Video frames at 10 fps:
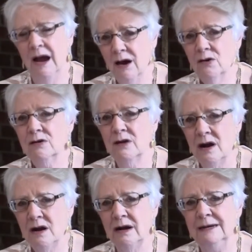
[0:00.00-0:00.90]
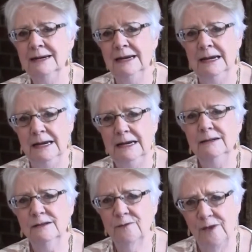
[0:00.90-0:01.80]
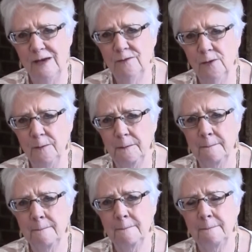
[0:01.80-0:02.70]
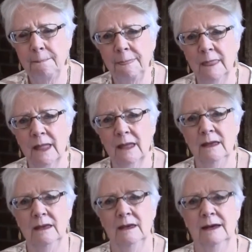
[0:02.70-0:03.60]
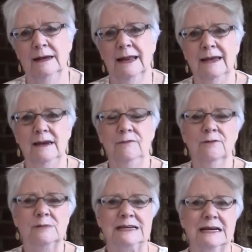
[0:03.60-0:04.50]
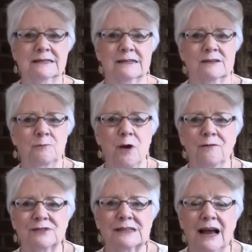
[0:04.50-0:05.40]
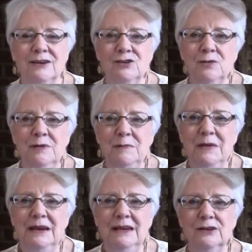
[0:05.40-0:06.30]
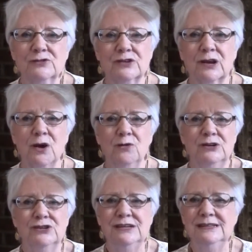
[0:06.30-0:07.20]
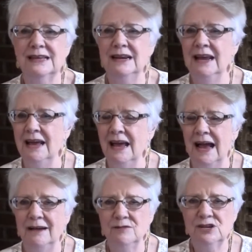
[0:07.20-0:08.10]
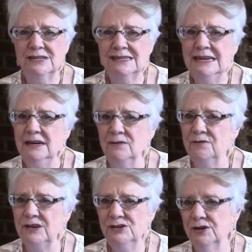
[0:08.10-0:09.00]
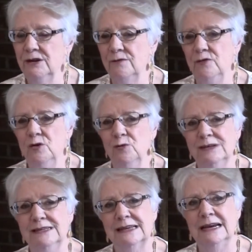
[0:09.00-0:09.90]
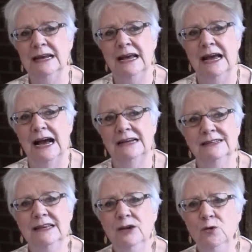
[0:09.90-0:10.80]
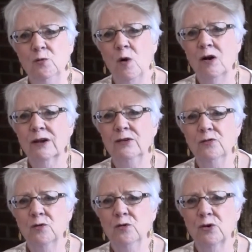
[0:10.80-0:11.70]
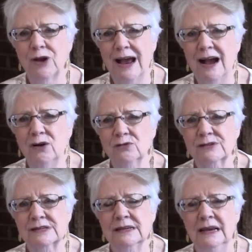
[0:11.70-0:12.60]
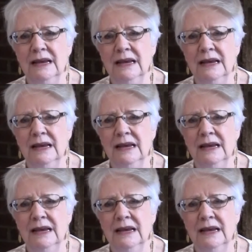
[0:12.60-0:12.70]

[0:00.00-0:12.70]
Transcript: Our God is faithful. A lady from Texas prophesied to me many years ago, and she said, I've just seen a vision of you, and said, I see you walking through your house,